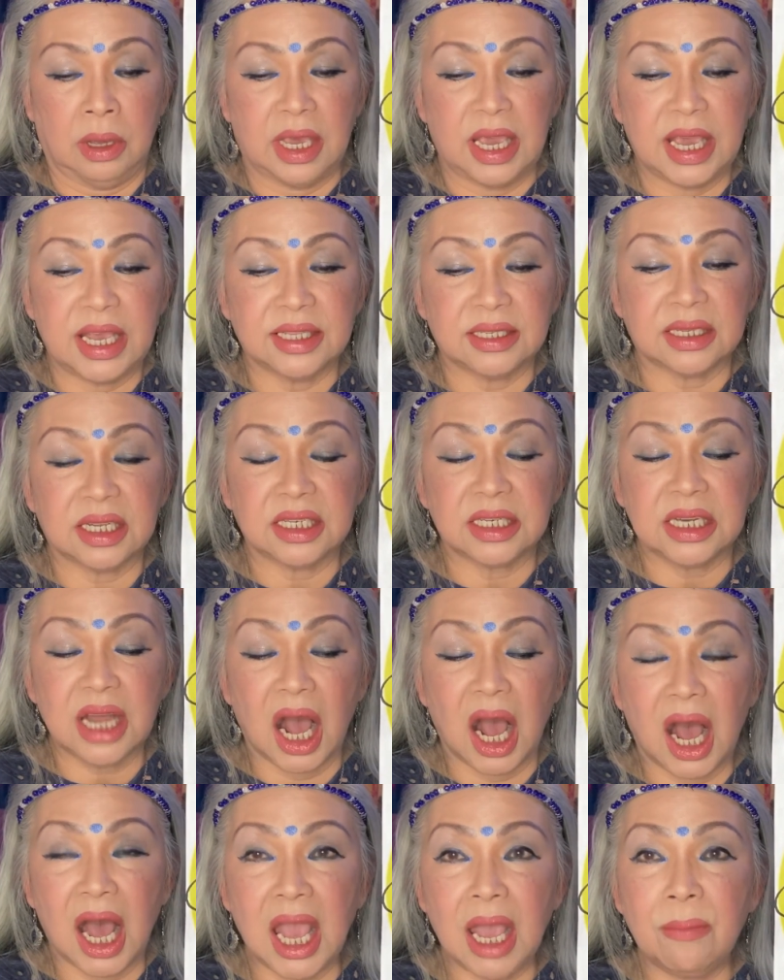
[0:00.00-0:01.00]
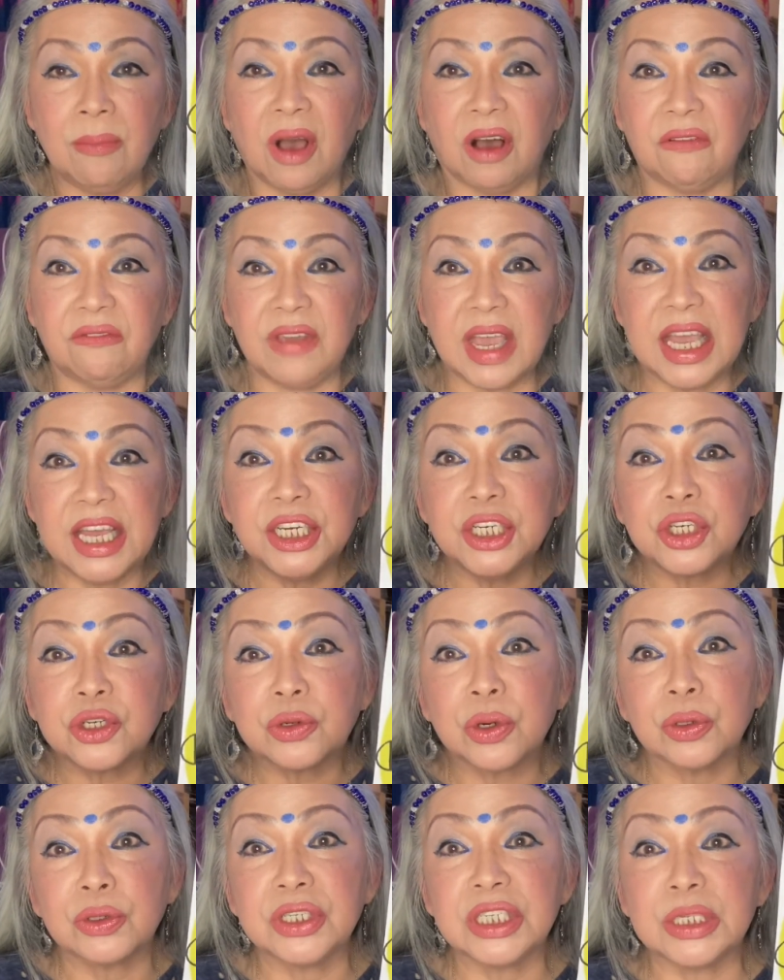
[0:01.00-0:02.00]
It's a time of
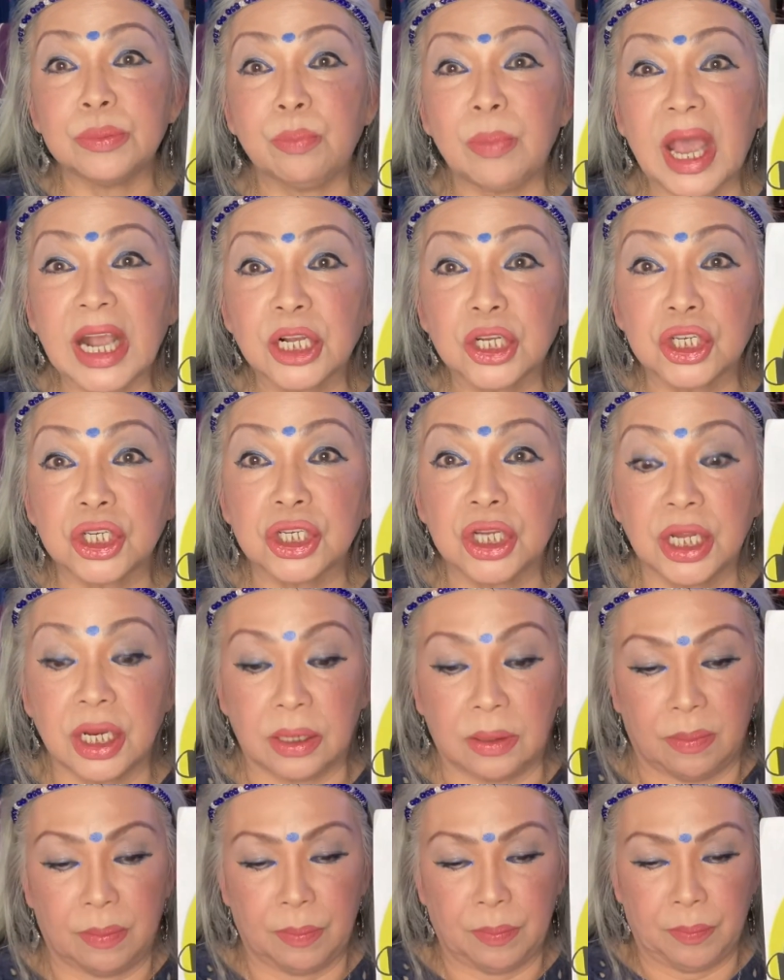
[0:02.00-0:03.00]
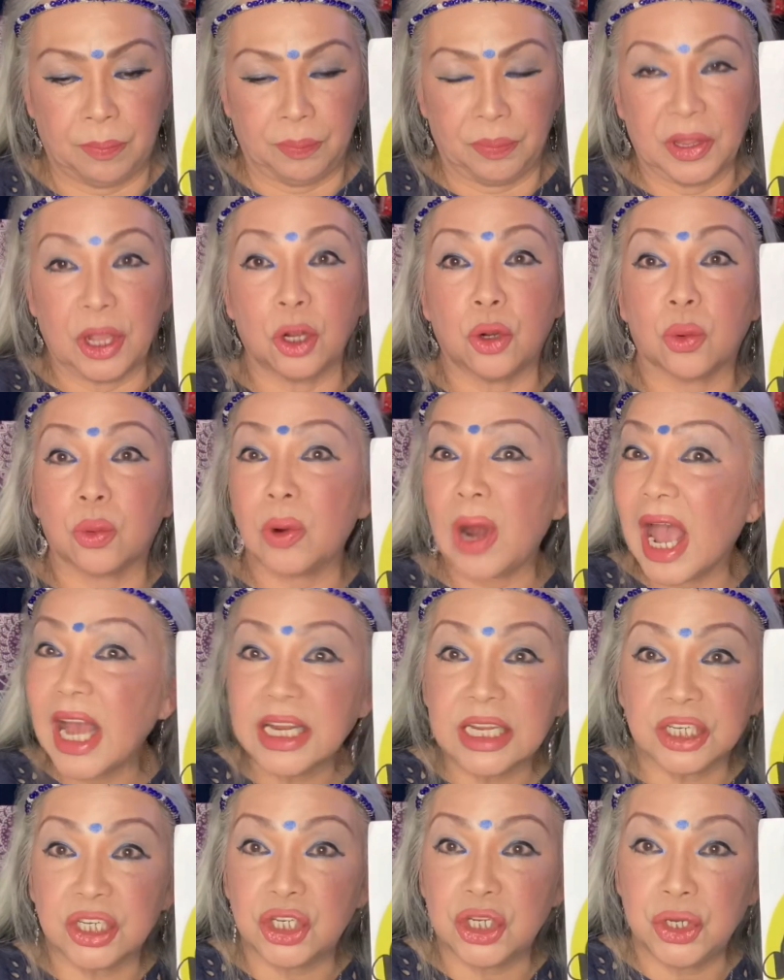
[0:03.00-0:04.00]
introspection,
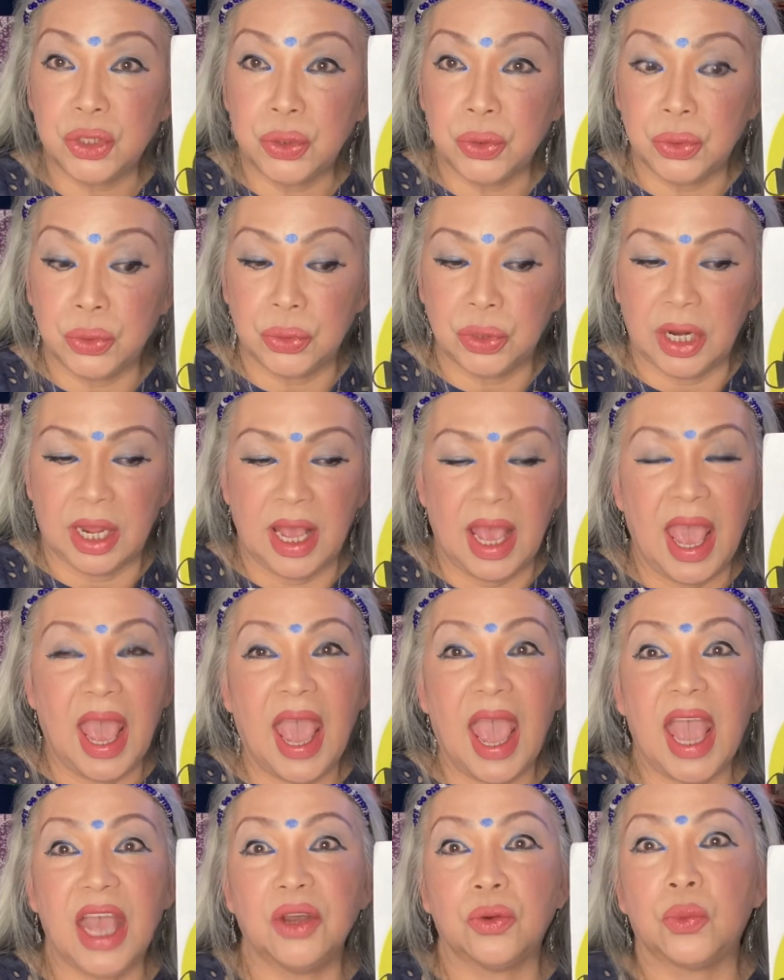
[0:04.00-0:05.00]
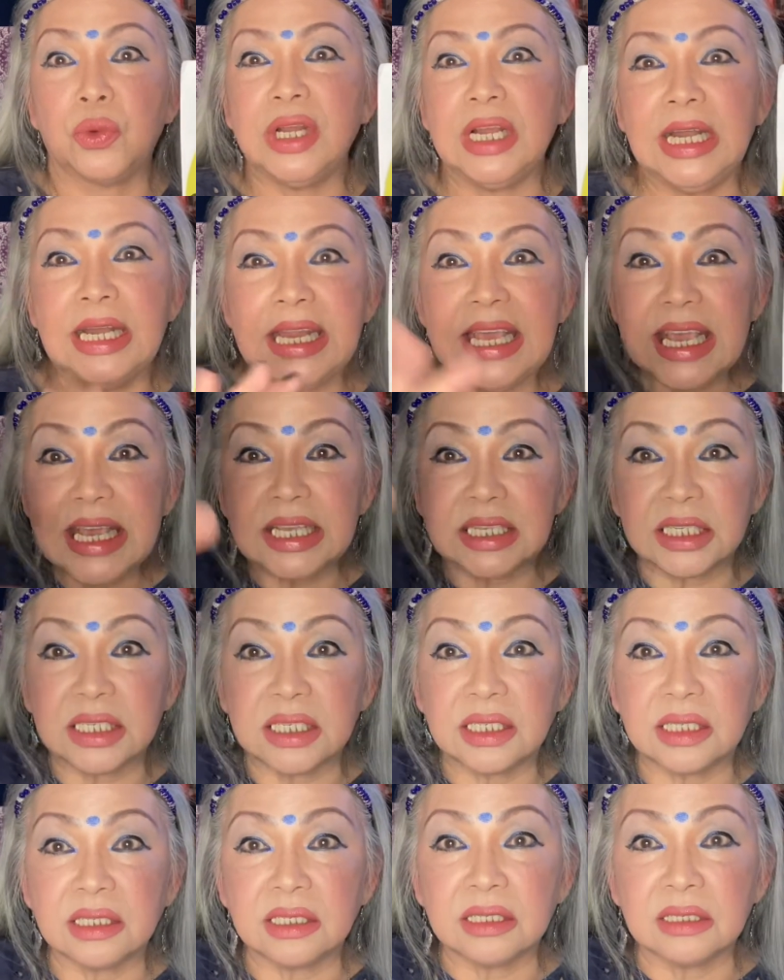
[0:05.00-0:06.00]
gratitude, and
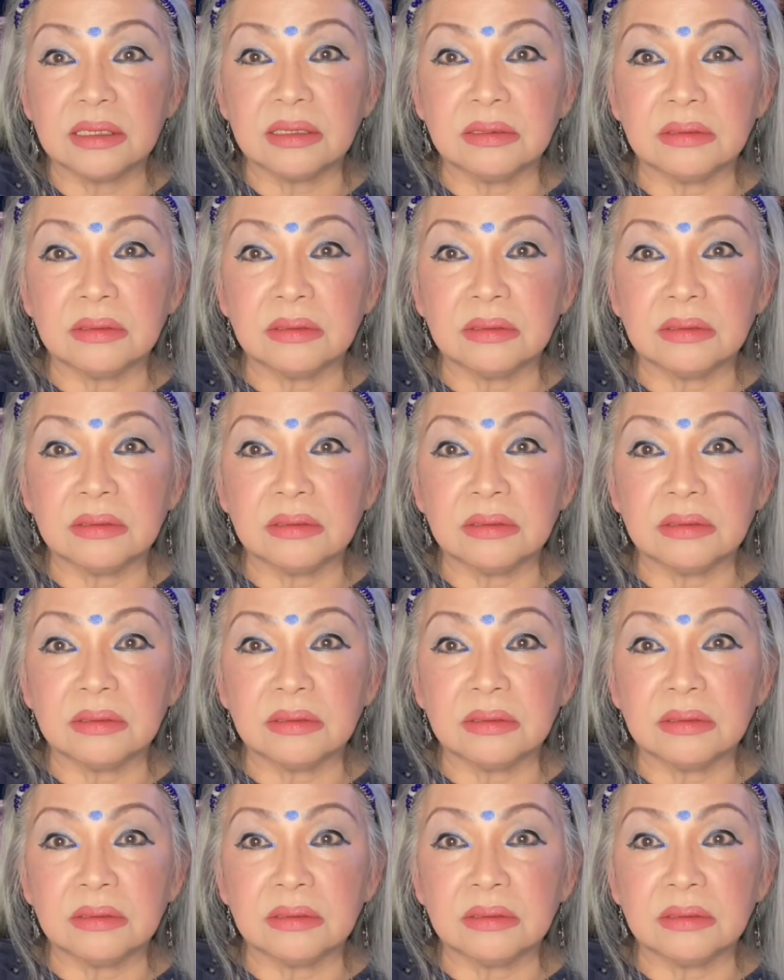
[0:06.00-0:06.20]
release.